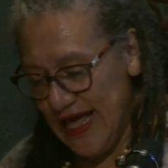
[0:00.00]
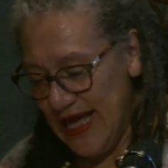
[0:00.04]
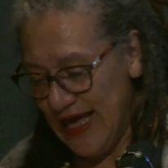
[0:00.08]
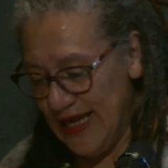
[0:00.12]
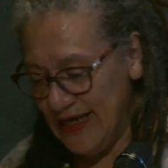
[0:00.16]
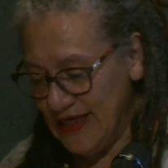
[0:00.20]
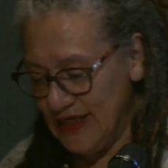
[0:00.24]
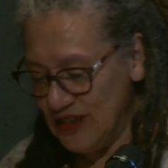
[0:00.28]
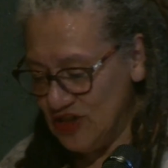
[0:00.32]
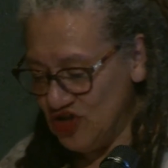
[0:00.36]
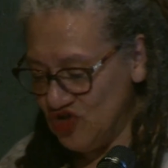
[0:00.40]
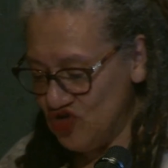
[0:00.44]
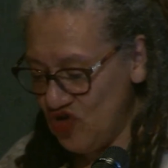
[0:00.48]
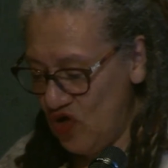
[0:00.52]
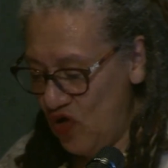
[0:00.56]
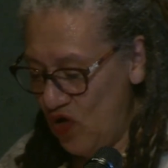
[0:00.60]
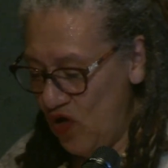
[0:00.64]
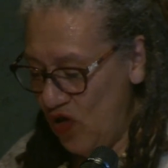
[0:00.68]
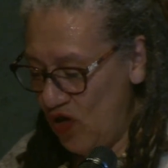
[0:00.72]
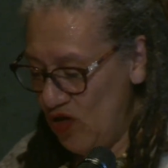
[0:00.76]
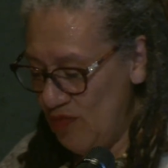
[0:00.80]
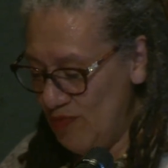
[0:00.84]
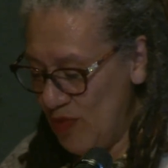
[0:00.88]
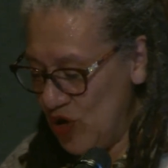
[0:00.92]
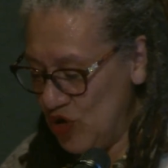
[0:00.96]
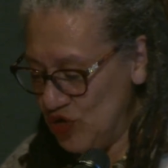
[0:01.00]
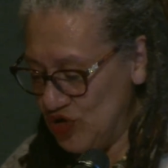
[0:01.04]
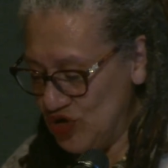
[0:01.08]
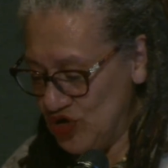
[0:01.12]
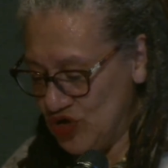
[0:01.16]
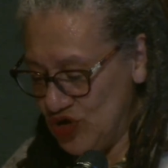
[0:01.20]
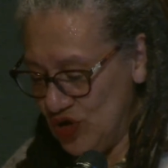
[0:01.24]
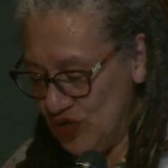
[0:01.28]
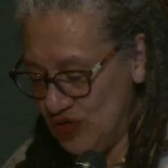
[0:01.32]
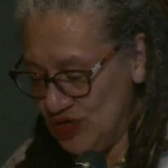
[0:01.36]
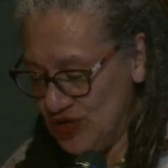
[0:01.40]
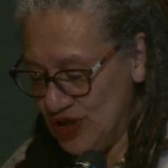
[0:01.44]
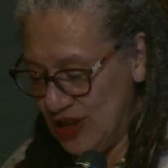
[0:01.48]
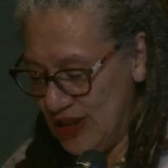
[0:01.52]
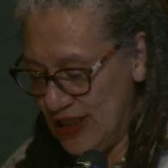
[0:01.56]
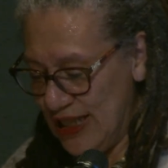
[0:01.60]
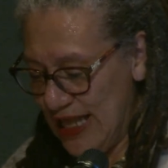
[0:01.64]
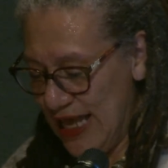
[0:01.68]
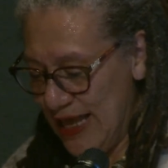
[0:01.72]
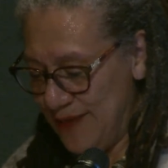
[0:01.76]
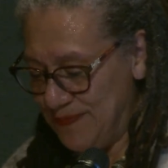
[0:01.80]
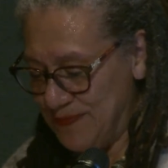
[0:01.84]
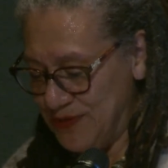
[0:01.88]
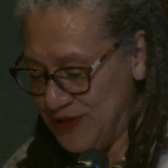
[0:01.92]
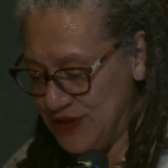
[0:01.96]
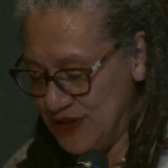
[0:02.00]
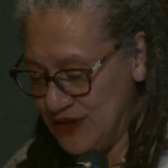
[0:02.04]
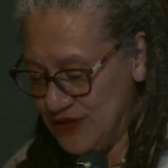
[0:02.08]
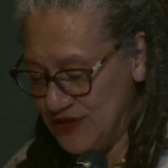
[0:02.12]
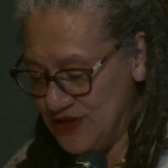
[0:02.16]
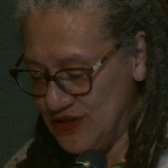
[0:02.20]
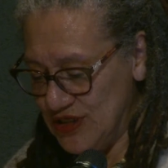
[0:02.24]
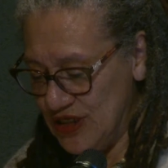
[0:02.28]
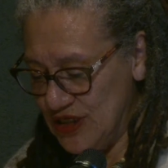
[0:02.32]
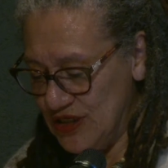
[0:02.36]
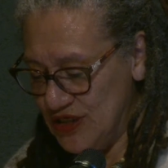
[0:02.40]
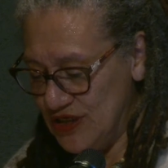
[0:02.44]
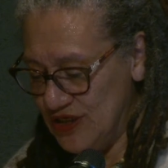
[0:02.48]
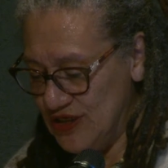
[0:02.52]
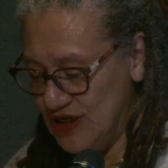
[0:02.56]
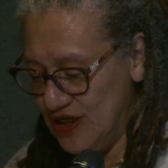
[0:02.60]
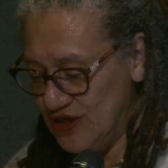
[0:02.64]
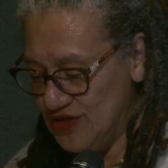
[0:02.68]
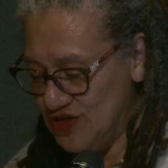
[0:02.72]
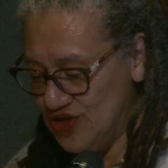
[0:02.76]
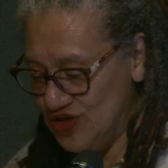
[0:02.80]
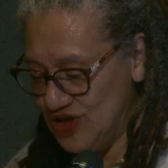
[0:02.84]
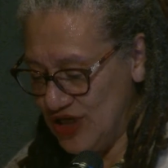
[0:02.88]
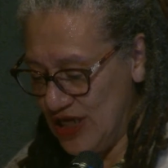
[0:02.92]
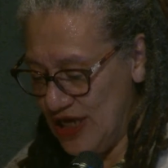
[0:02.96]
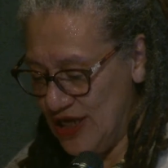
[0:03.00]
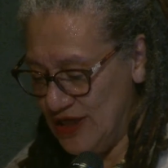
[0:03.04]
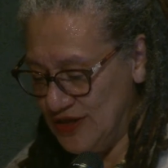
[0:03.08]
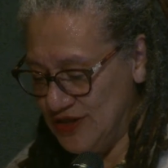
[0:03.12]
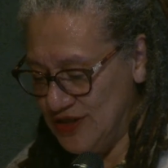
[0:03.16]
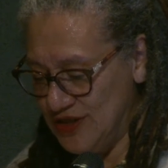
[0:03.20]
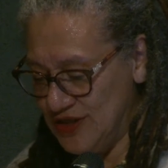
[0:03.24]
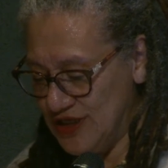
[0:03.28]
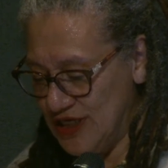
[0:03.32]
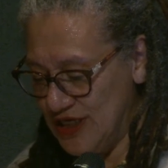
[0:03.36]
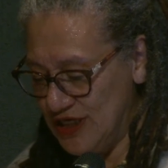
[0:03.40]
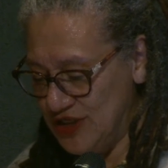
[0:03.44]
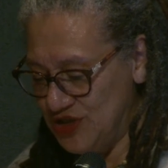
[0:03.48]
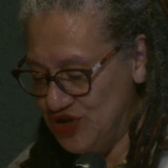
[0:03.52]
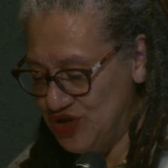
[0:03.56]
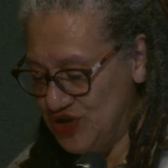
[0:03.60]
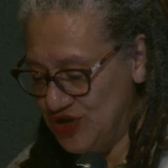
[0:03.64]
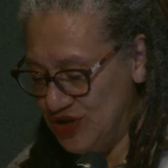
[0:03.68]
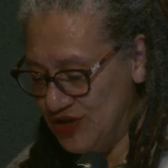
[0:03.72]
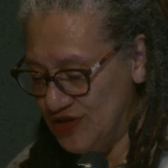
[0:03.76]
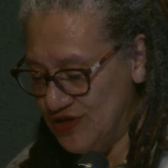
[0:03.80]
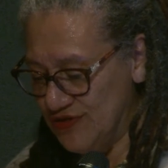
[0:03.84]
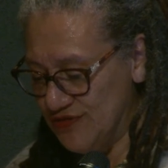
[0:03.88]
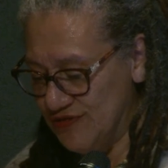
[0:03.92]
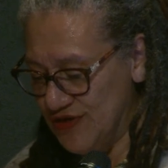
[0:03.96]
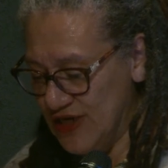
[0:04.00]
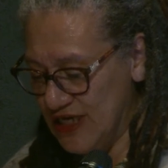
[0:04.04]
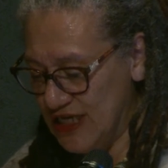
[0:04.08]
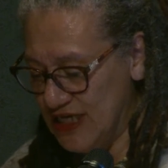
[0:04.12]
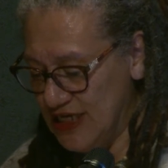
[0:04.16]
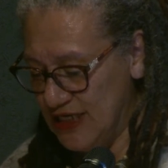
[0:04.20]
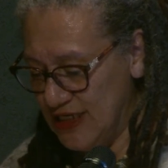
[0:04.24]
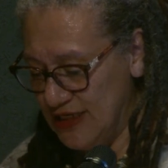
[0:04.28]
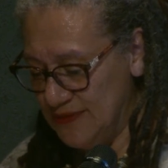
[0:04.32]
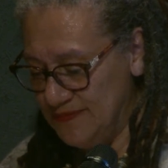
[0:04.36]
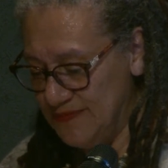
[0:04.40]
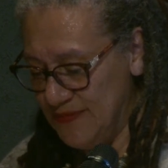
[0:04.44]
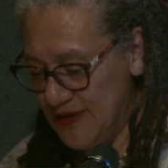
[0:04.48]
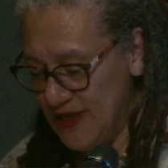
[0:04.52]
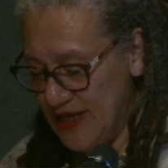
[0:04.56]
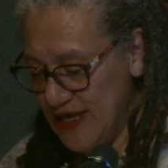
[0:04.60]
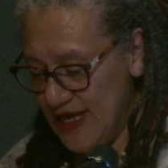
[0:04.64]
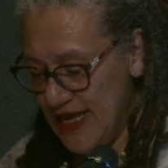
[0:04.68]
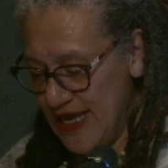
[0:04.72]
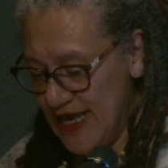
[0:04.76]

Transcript: and its almost total absence in the Dutch educational curriculum